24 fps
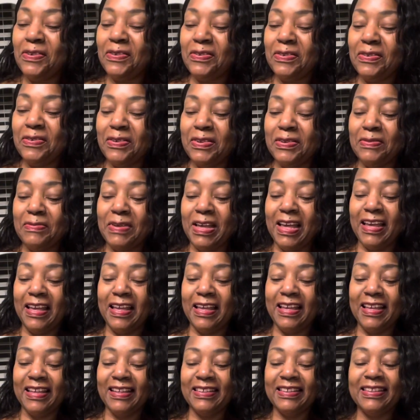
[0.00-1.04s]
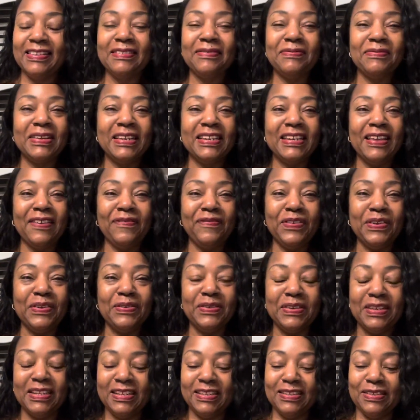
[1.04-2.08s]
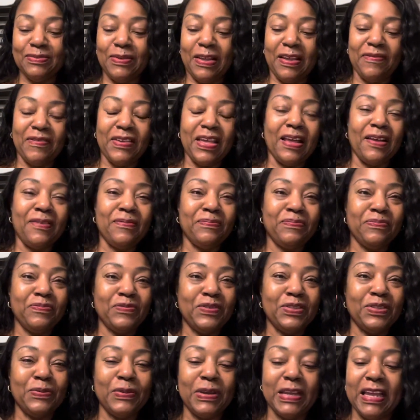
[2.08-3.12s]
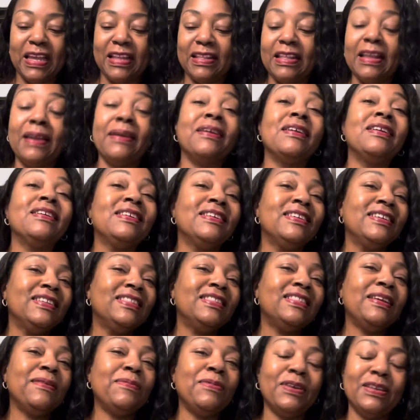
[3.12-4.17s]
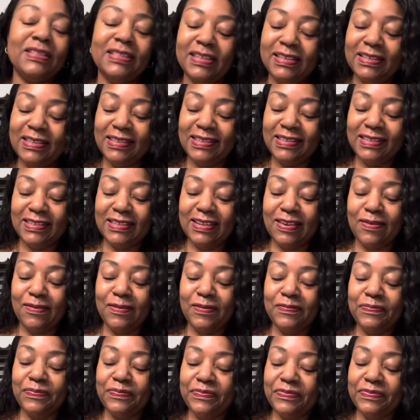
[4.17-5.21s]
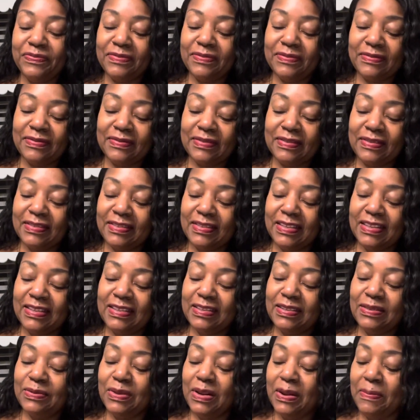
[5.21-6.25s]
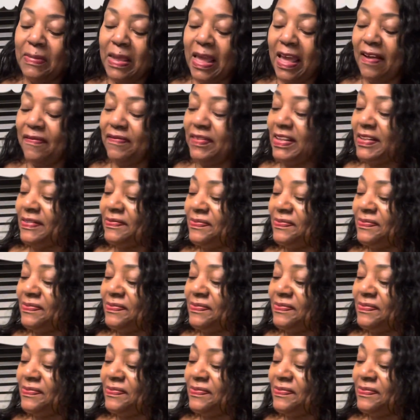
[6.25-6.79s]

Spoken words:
When my nephew and his wife came for the weekend, they bought this, so this is what I'm having.